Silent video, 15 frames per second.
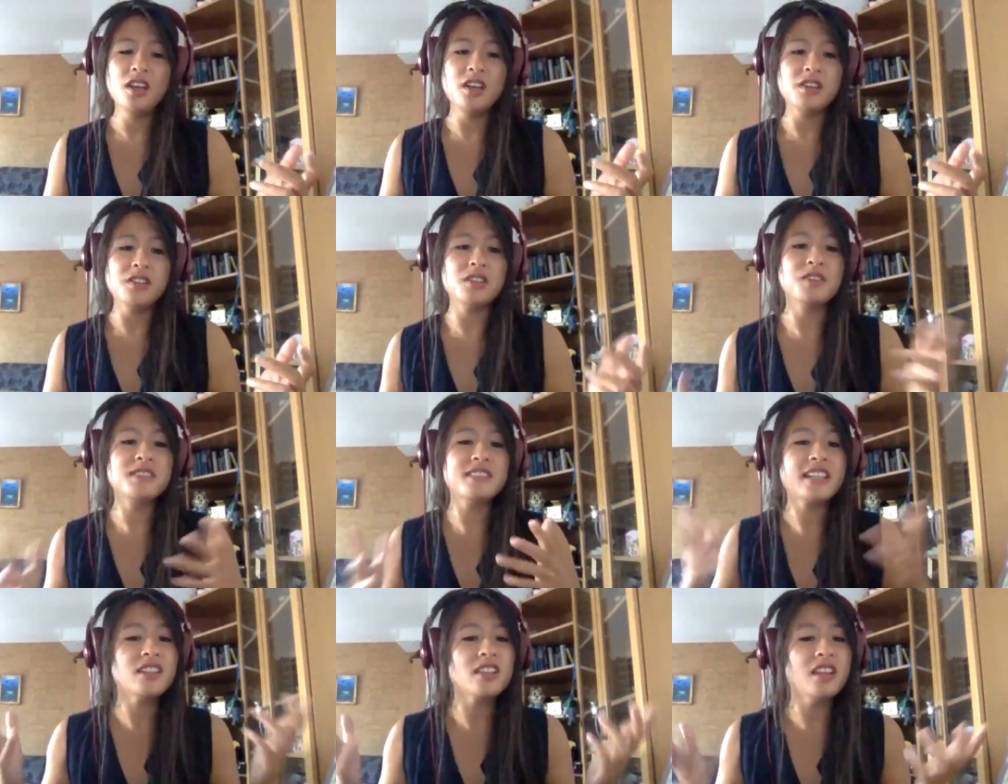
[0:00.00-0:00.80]
So
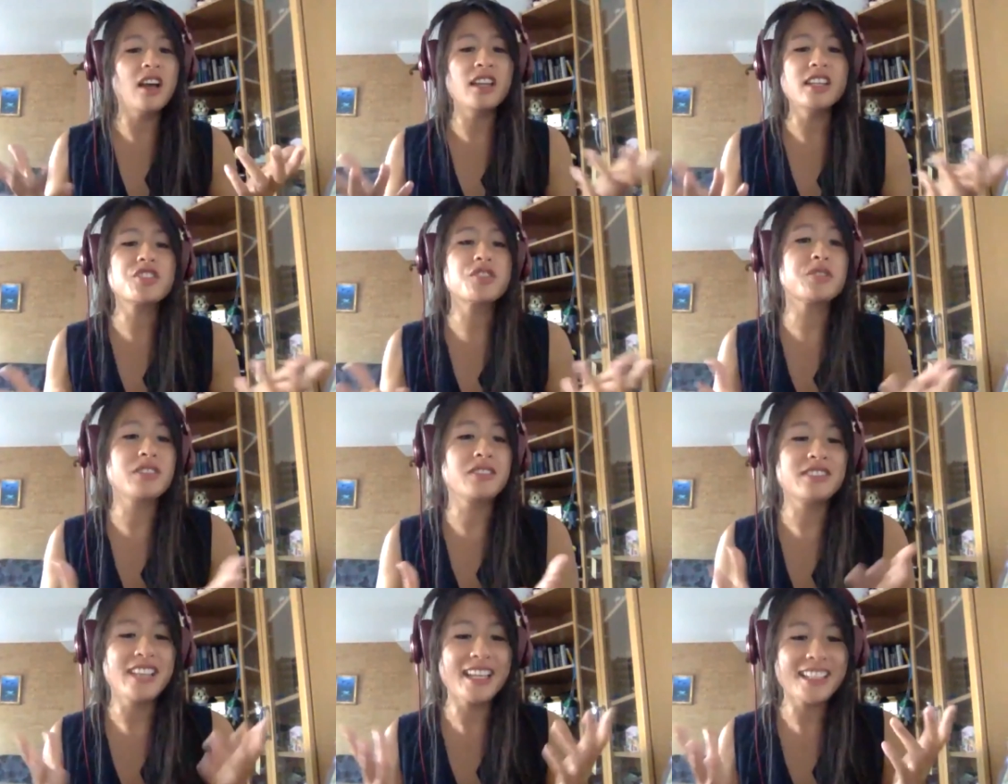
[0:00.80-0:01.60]

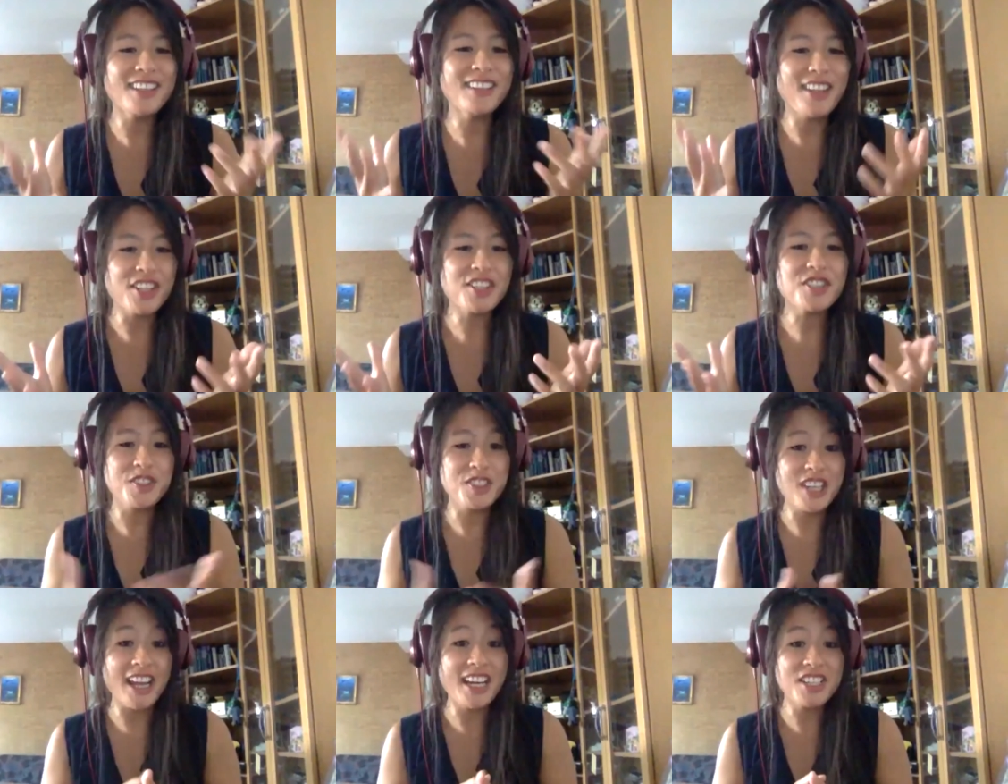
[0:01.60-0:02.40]
technological
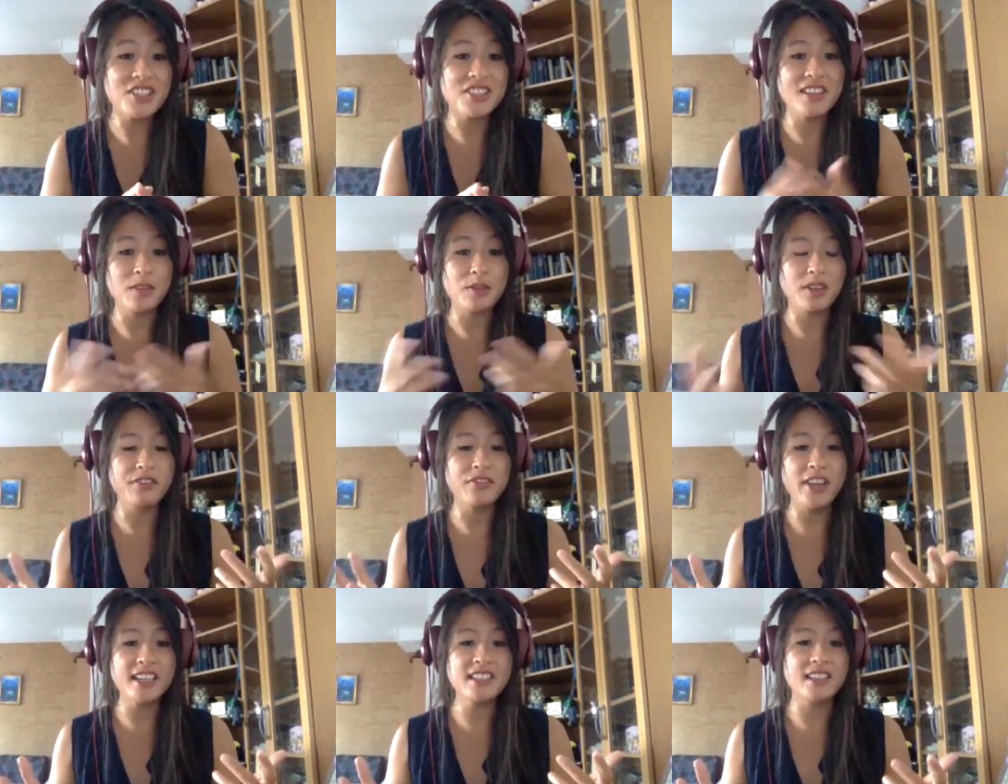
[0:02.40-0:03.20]
changes that we're
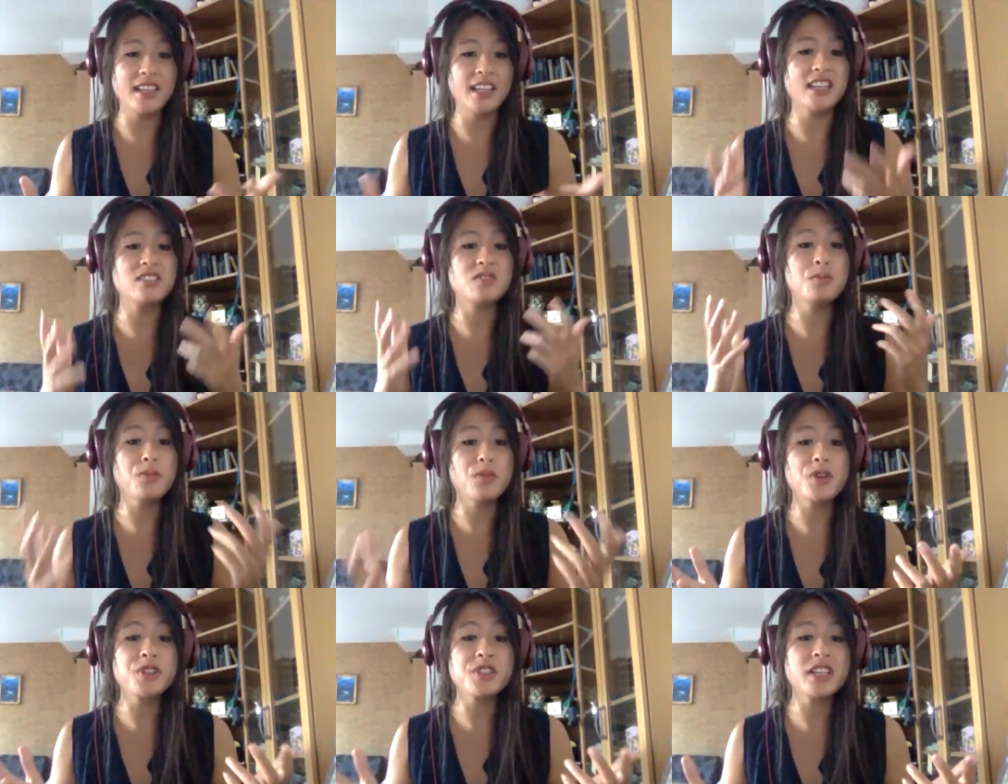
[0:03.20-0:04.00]
facing is
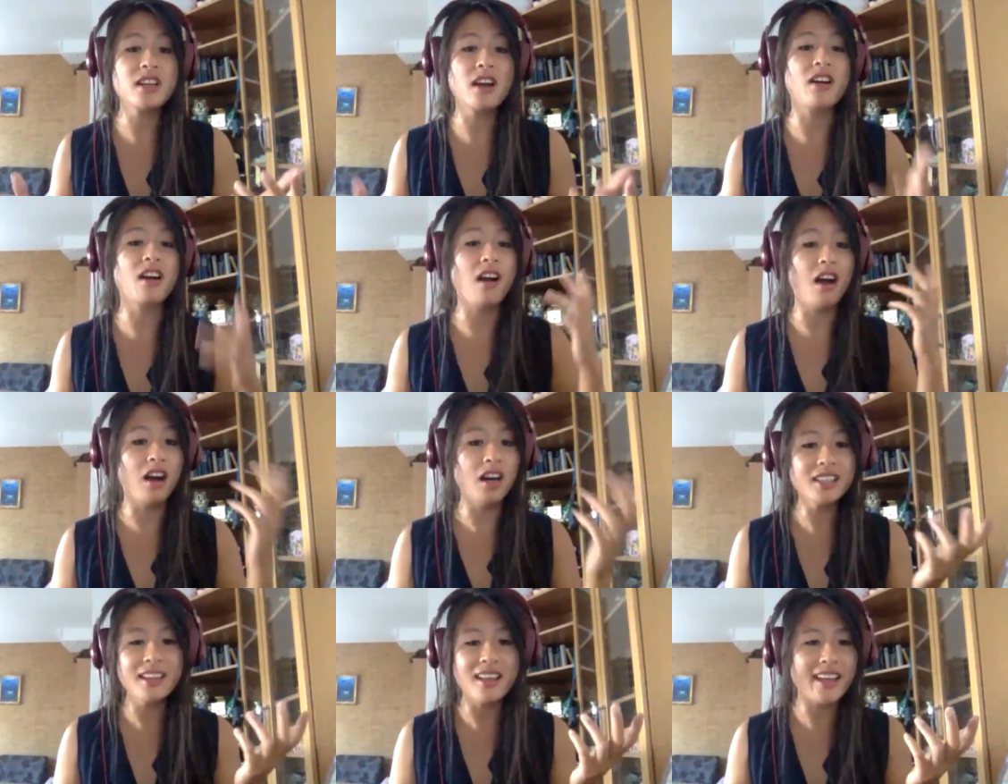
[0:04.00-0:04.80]
merging our
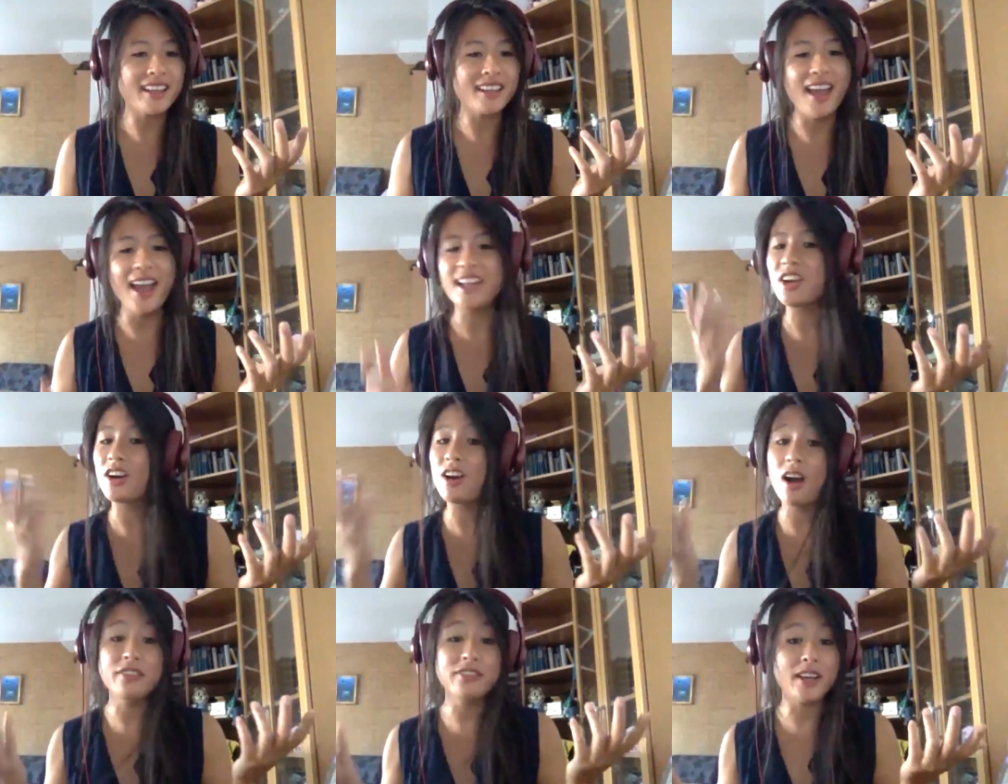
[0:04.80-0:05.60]
online and our
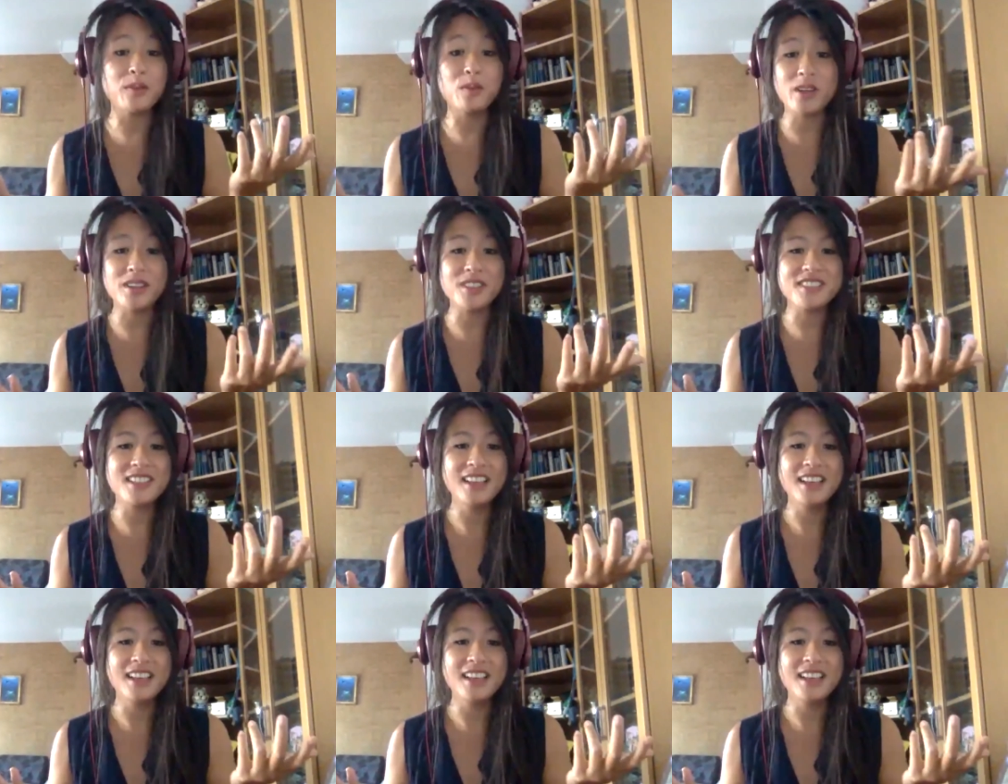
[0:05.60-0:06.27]
offline worlds.